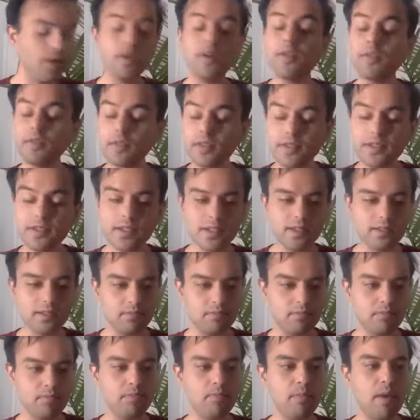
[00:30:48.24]
this is
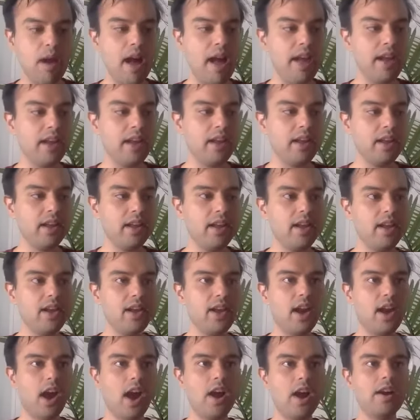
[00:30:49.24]
my
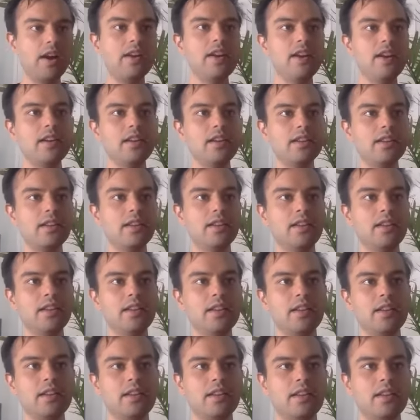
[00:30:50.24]
current
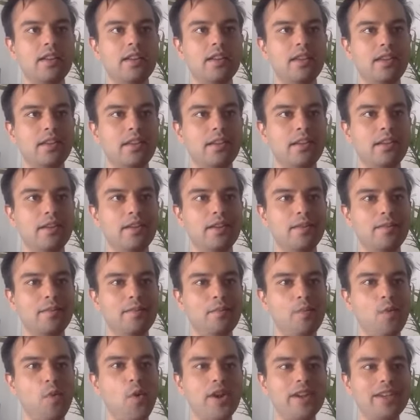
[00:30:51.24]

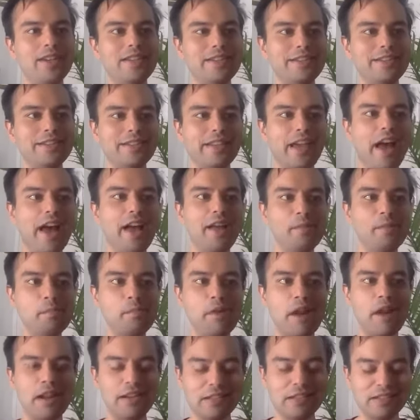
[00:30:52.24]
point in time
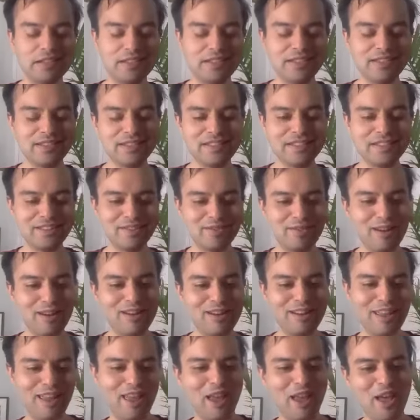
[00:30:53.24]
practice, right?
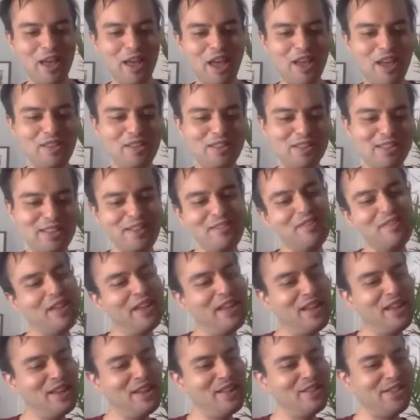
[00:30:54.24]

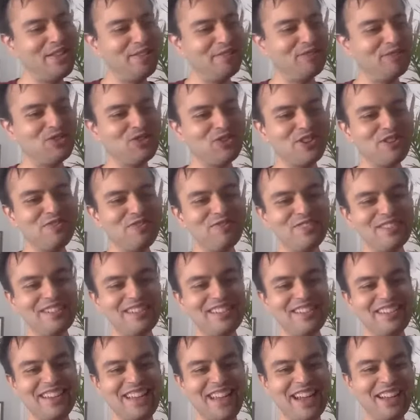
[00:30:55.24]
They've
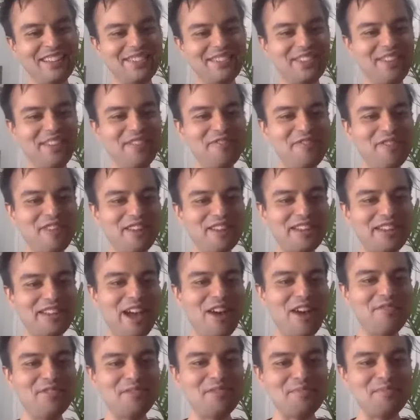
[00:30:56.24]
shifted as I've
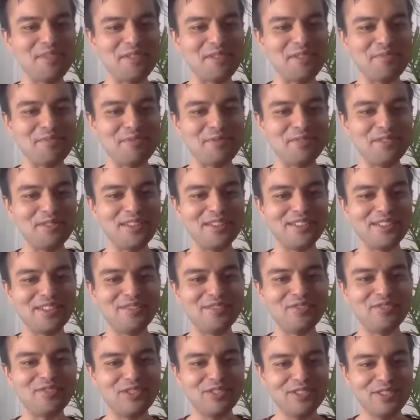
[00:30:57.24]
encountered people, as
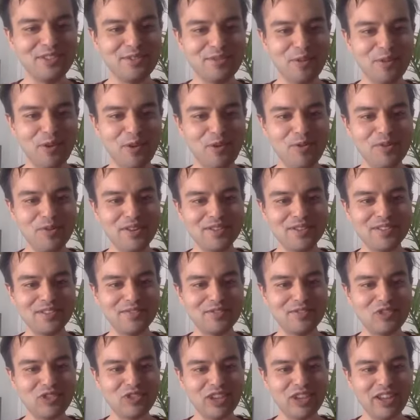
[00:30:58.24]
I've grown, as
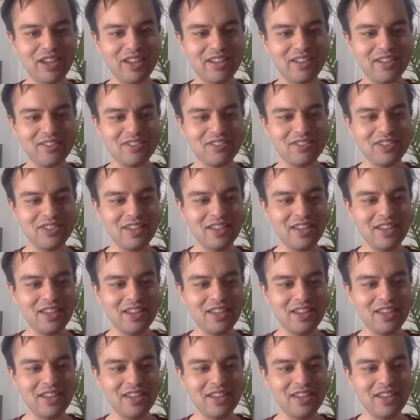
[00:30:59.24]
I've changed.